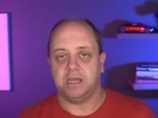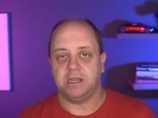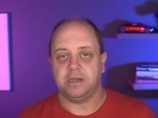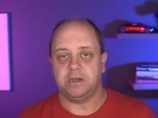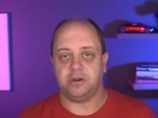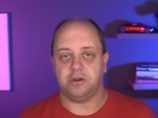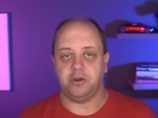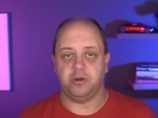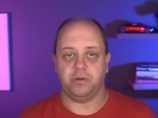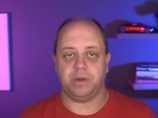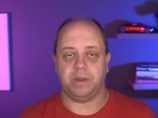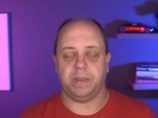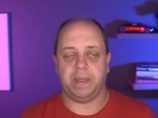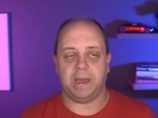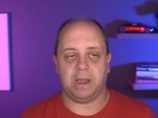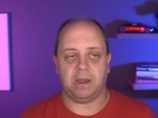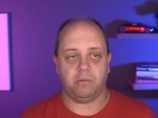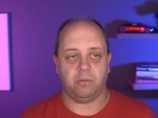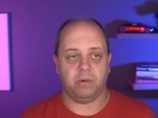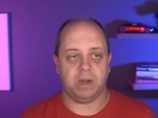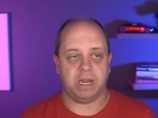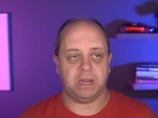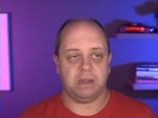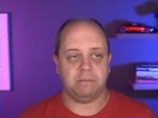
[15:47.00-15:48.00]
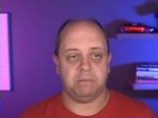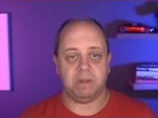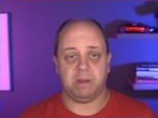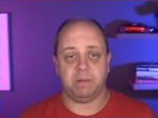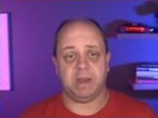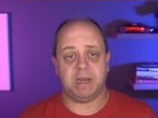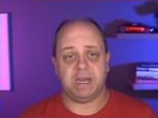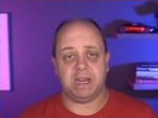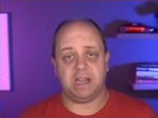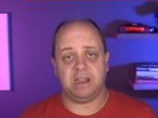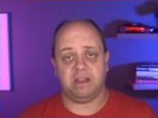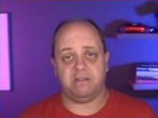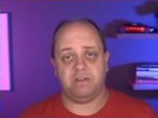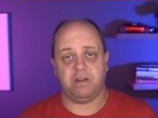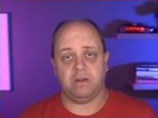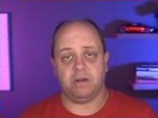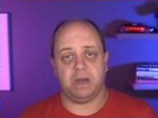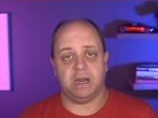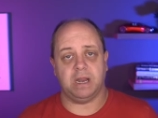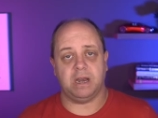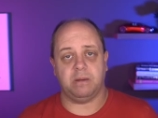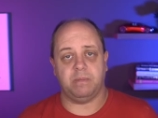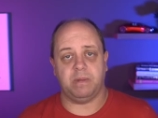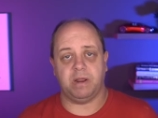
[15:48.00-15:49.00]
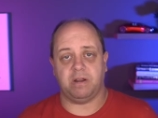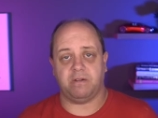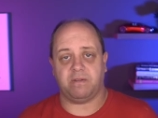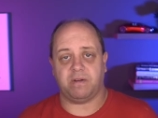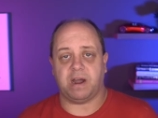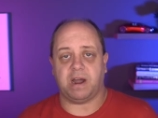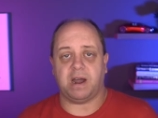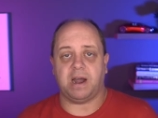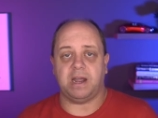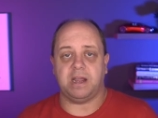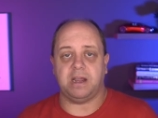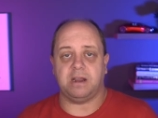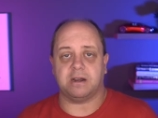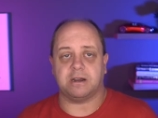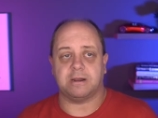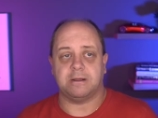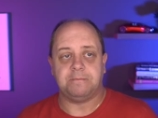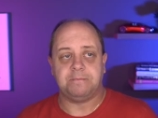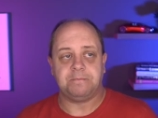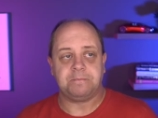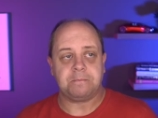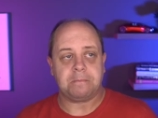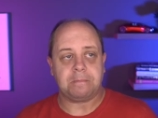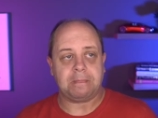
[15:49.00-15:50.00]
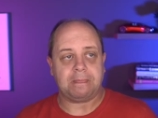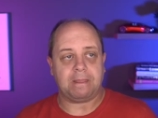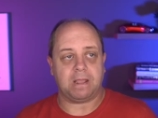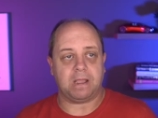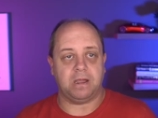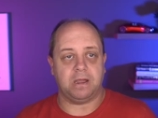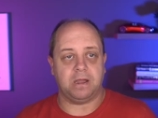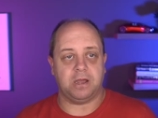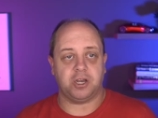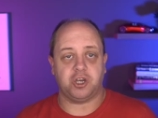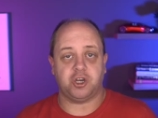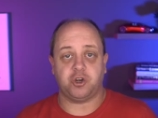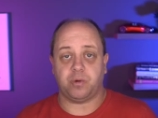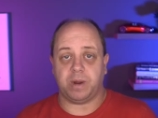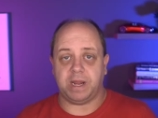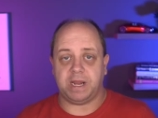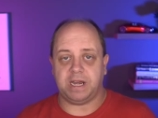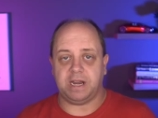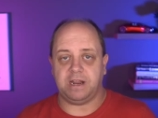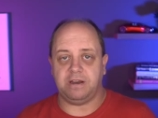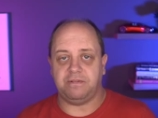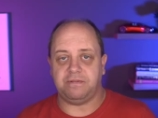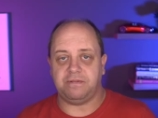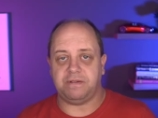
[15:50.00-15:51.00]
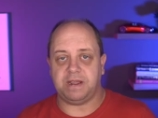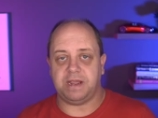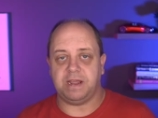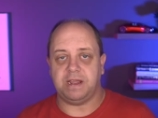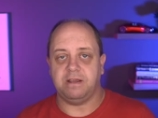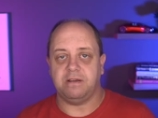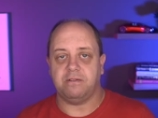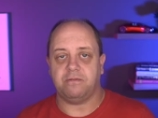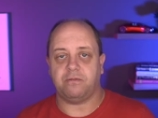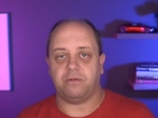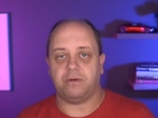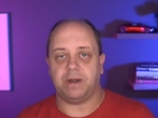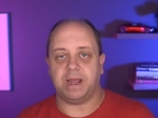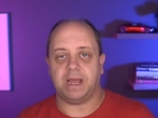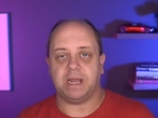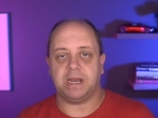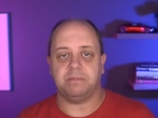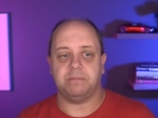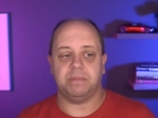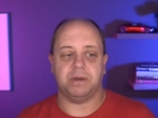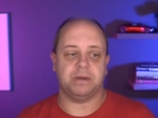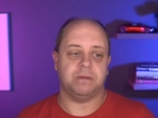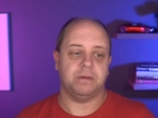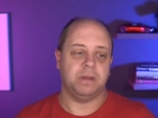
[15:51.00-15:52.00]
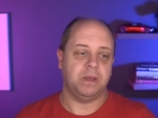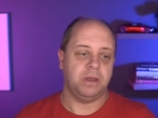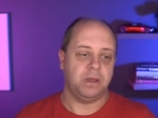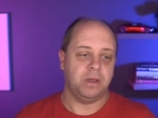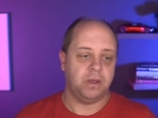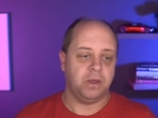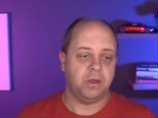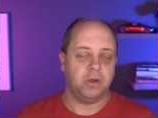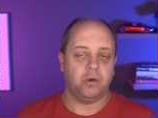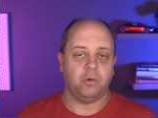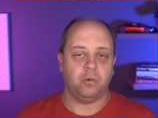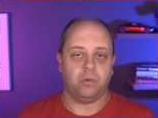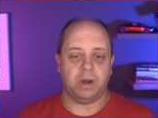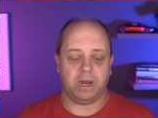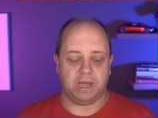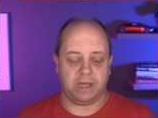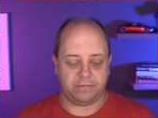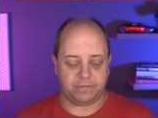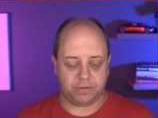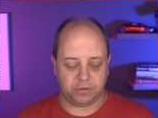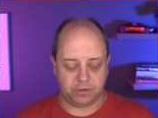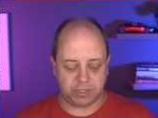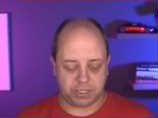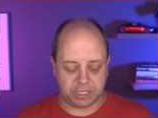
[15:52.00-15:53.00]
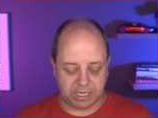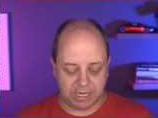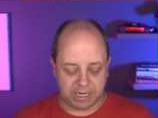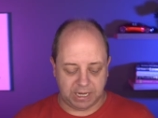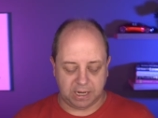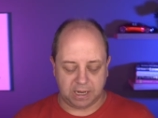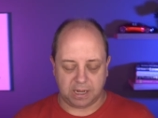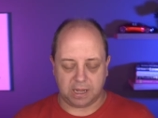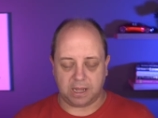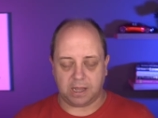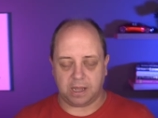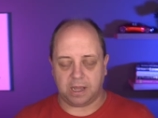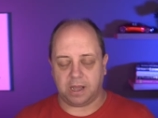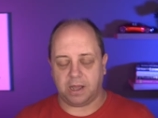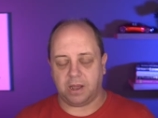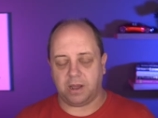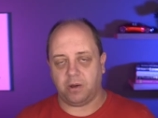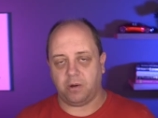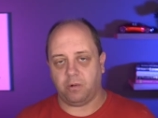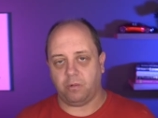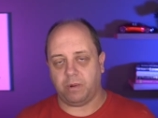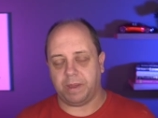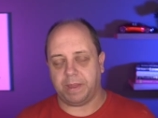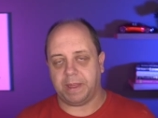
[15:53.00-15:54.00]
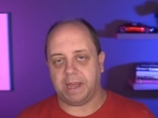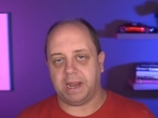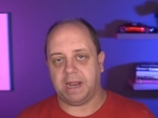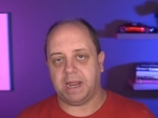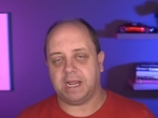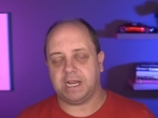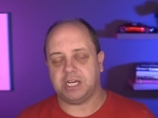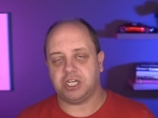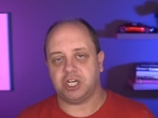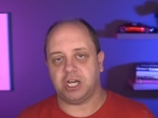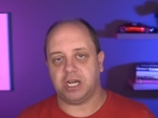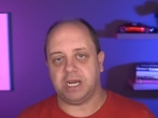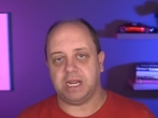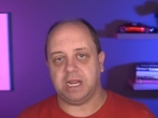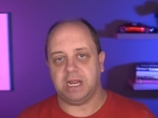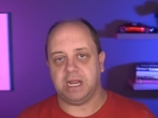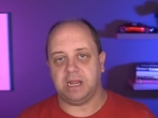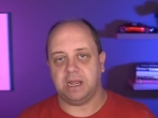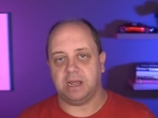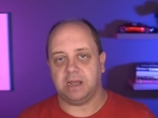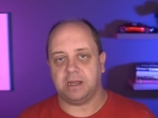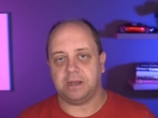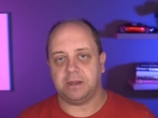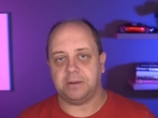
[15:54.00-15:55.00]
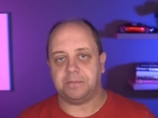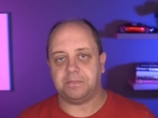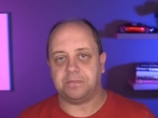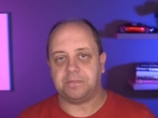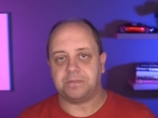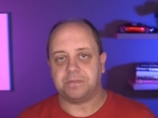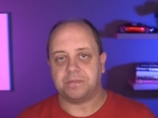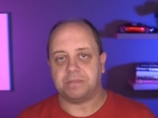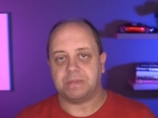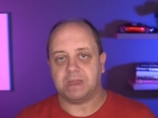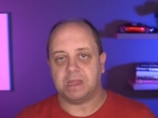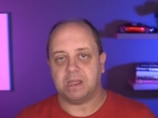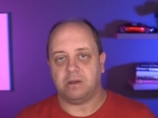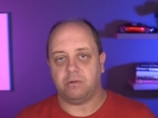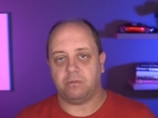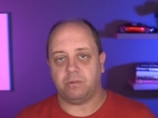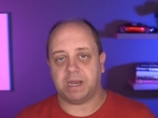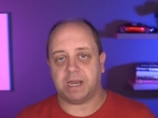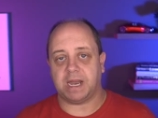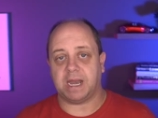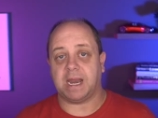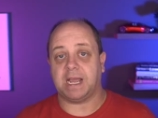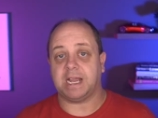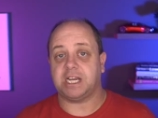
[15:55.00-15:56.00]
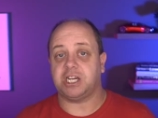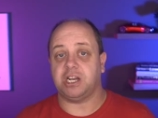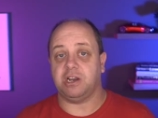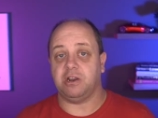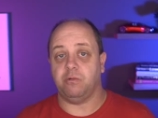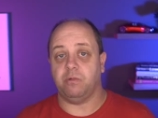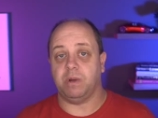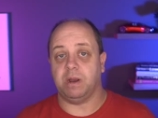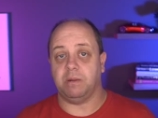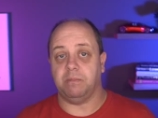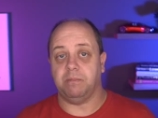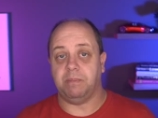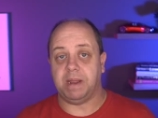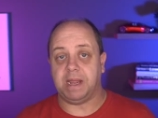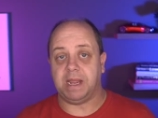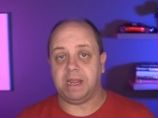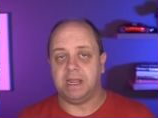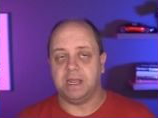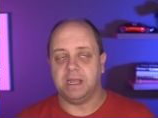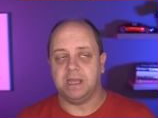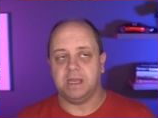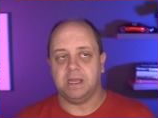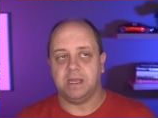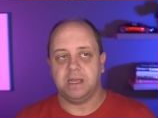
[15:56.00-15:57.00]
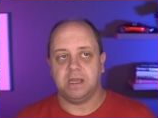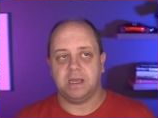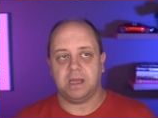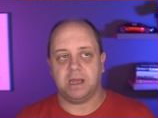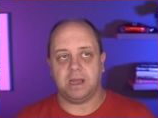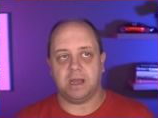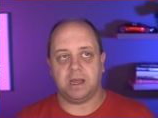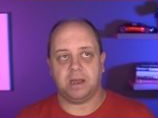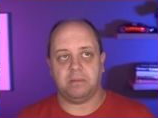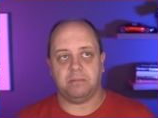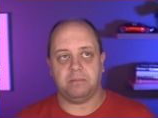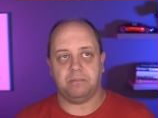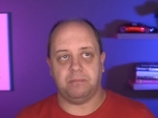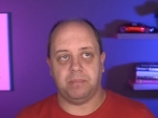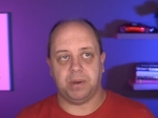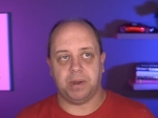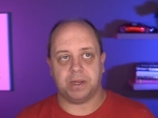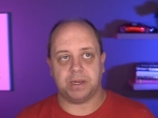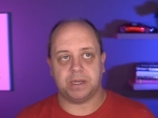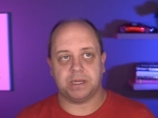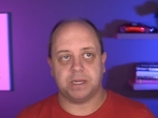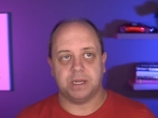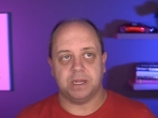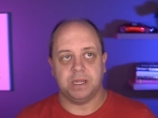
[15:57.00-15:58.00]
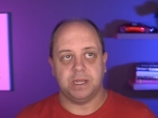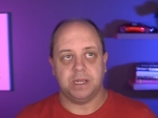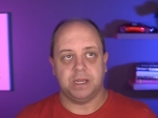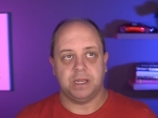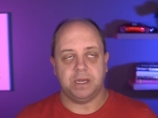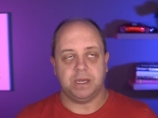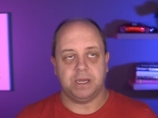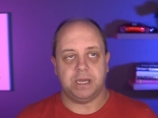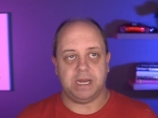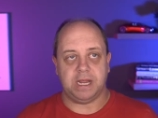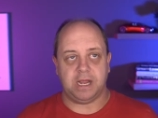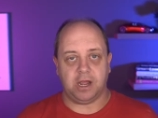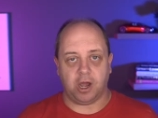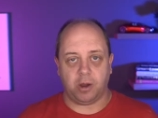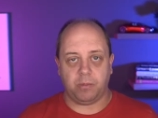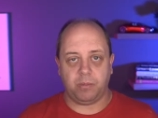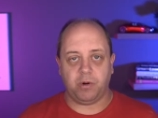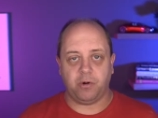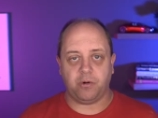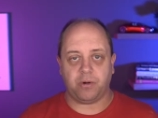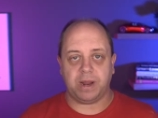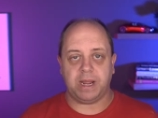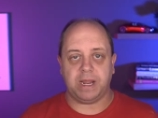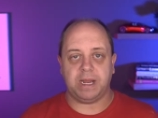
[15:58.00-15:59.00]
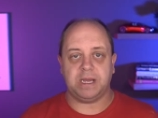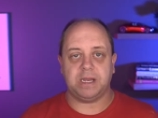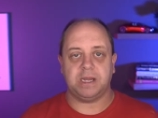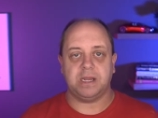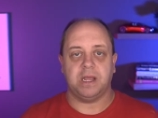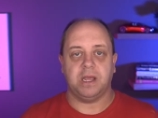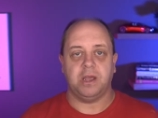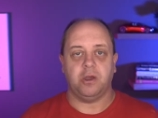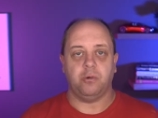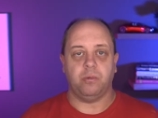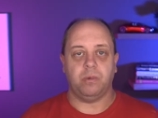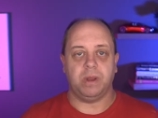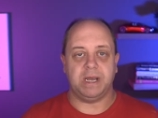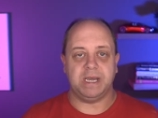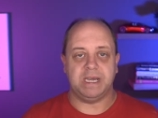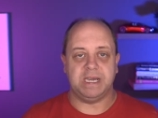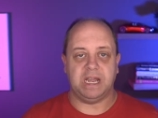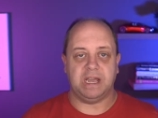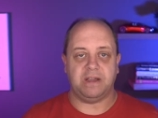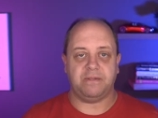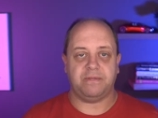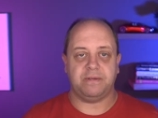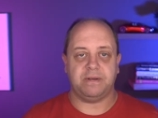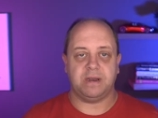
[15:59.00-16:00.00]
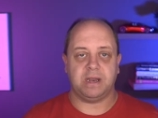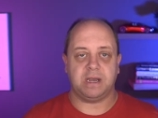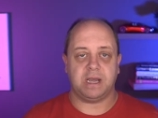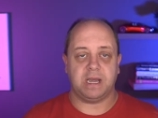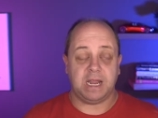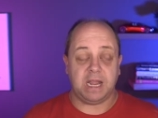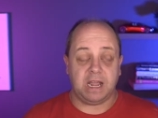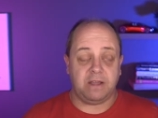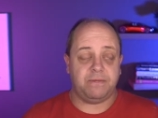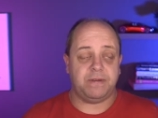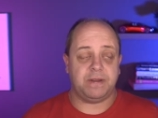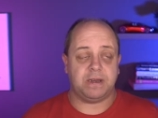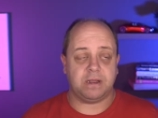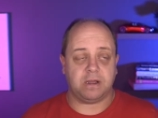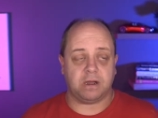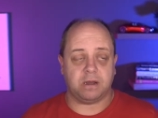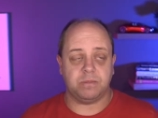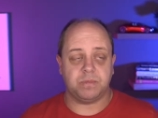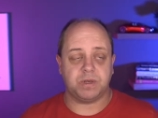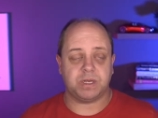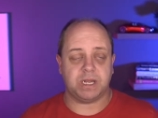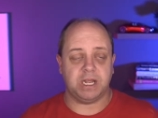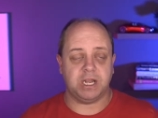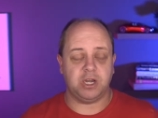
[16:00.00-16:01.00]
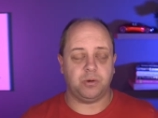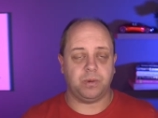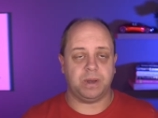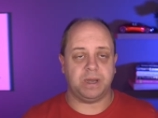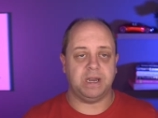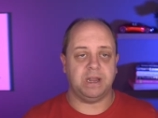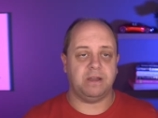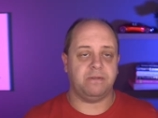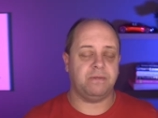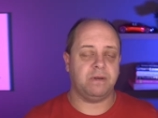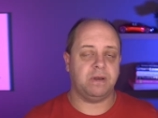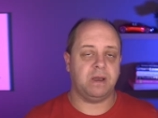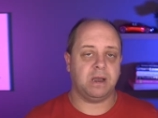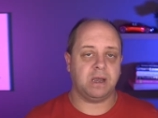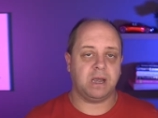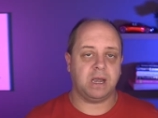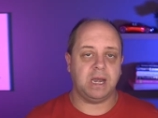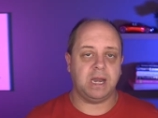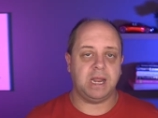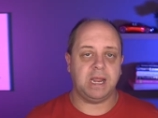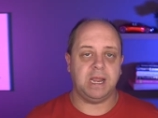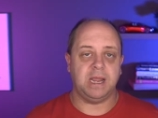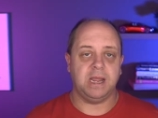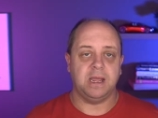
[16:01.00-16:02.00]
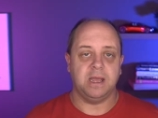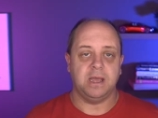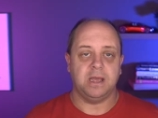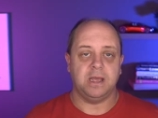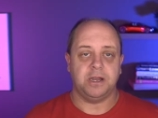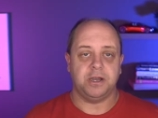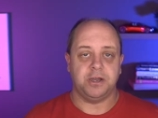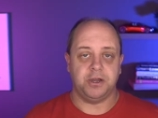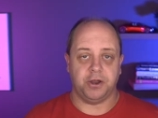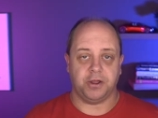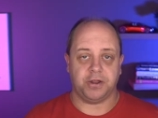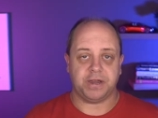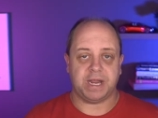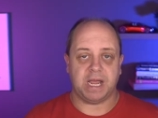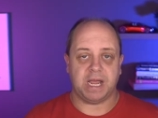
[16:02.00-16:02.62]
to do it that way. Maybe they give you a little bit of a higher uh, trading fee for that, but we'll have to see uh, what that actually um, what that actually will be. Uh, but the upgrade will definitely, if it comes, it will definitely not